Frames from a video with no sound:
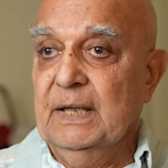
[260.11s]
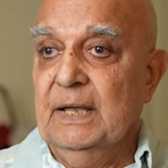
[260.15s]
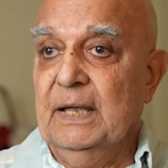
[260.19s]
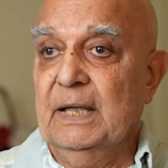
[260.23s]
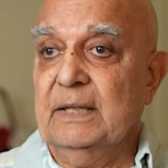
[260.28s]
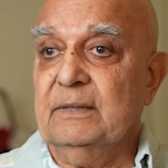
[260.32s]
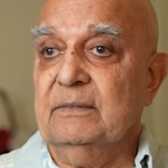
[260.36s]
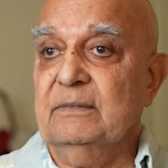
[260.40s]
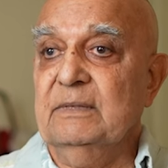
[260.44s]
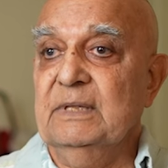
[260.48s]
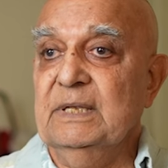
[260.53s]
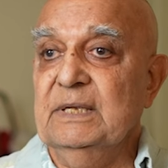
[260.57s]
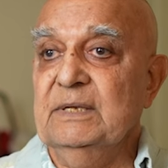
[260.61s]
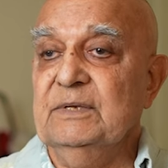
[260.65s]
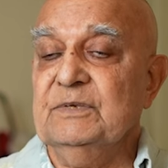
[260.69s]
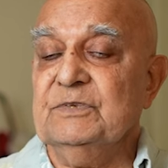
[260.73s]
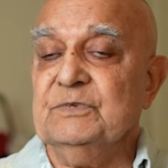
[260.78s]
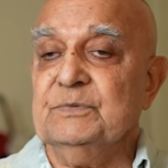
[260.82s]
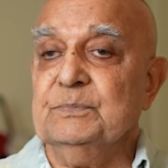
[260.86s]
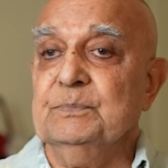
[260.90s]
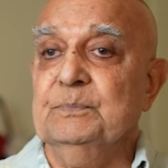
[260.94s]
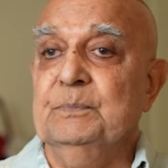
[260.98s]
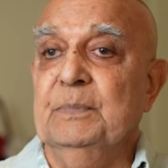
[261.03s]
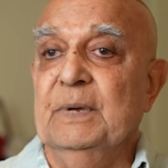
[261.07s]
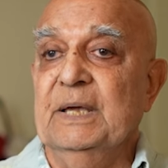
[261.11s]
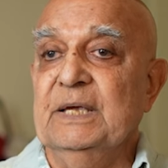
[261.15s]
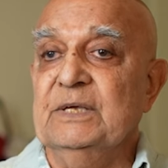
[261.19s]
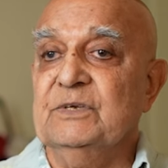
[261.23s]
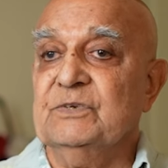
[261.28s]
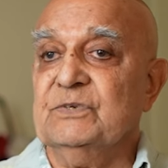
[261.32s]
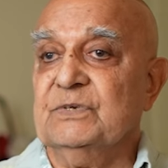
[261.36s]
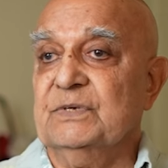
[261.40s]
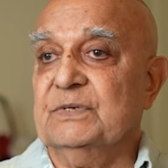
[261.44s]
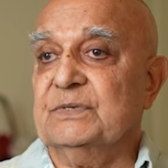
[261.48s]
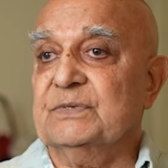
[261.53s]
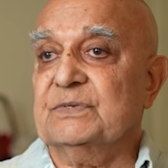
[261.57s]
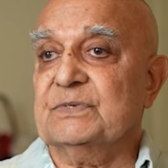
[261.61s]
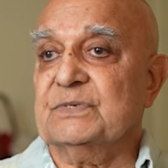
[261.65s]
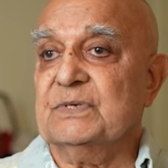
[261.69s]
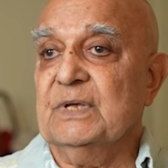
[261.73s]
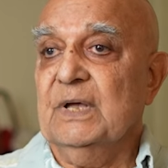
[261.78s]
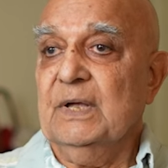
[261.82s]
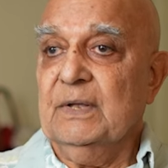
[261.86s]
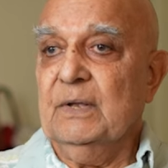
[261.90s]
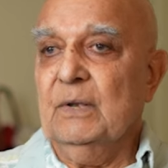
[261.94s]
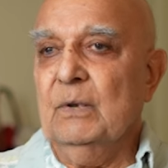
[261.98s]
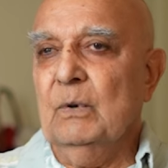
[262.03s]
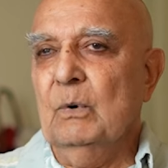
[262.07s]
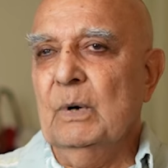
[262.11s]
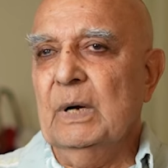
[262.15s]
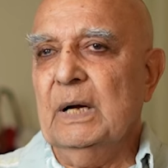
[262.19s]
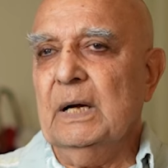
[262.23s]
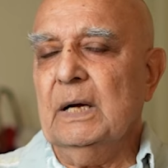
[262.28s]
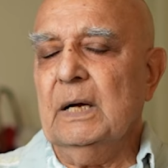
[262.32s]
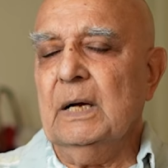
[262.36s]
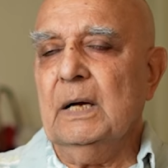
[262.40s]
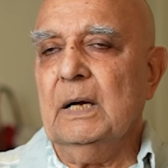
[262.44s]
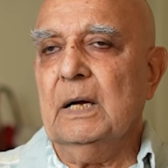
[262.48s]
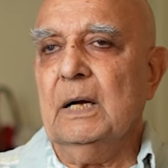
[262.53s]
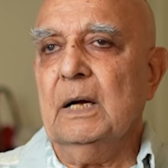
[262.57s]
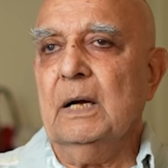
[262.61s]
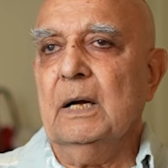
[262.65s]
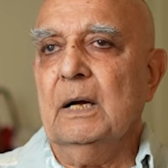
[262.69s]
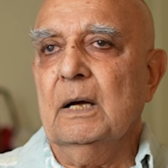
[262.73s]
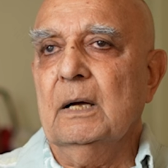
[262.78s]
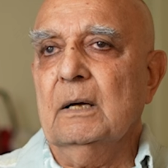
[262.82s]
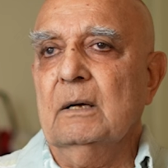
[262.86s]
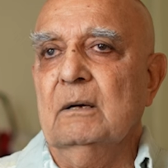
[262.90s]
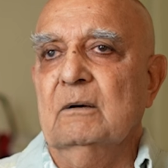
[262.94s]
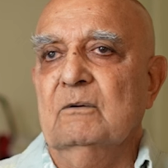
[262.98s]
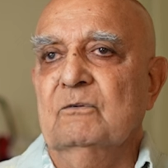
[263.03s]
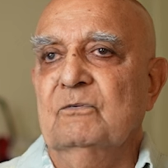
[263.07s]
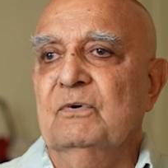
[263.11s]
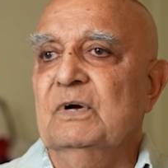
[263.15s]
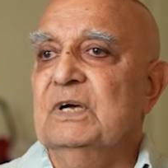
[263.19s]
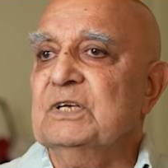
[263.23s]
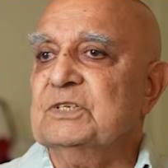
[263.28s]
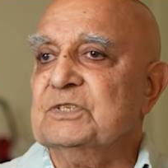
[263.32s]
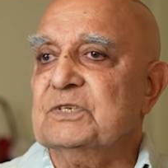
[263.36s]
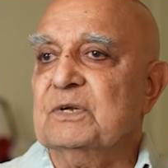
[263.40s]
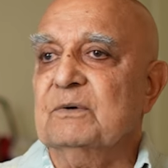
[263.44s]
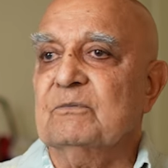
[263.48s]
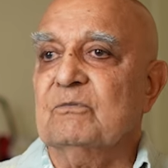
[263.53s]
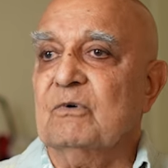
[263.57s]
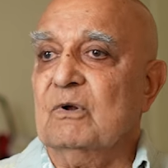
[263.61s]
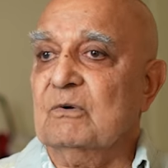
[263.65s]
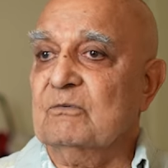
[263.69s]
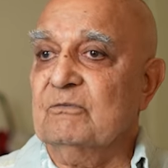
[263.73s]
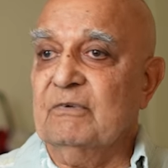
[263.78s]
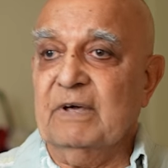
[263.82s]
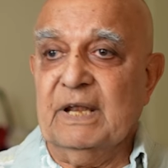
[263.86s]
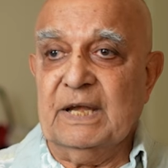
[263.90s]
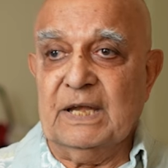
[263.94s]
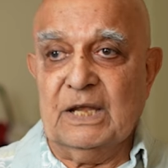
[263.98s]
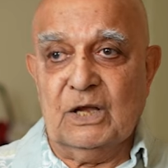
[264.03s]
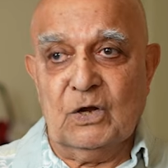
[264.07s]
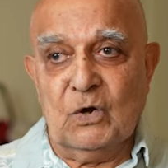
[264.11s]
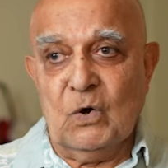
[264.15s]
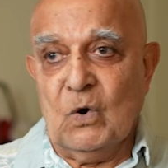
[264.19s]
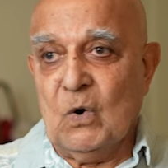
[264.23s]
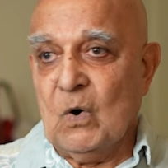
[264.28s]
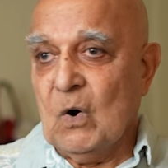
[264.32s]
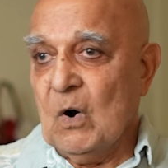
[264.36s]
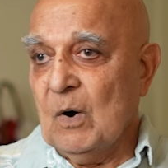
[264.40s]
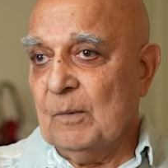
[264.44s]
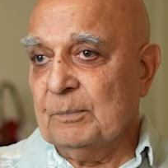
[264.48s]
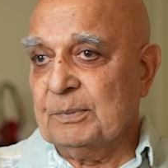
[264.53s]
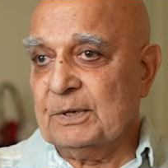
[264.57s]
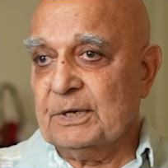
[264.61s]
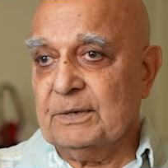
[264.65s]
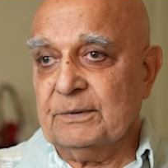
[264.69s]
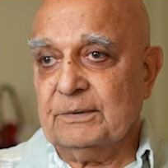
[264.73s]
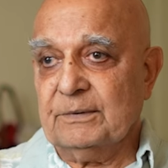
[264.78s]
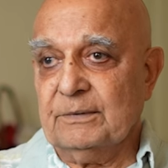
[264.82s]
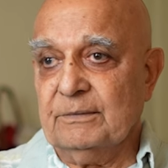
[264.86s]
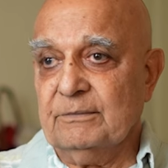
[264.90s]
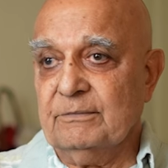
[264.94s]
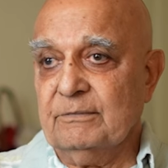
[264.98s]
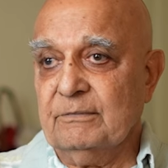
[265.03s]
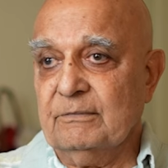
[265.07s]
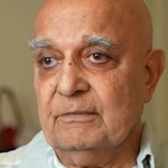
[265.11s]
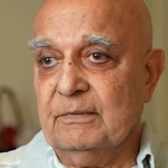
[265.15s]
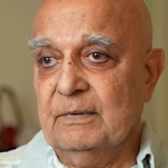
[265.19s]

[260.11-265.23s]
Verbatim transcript: and these patients were first of all very cooperative,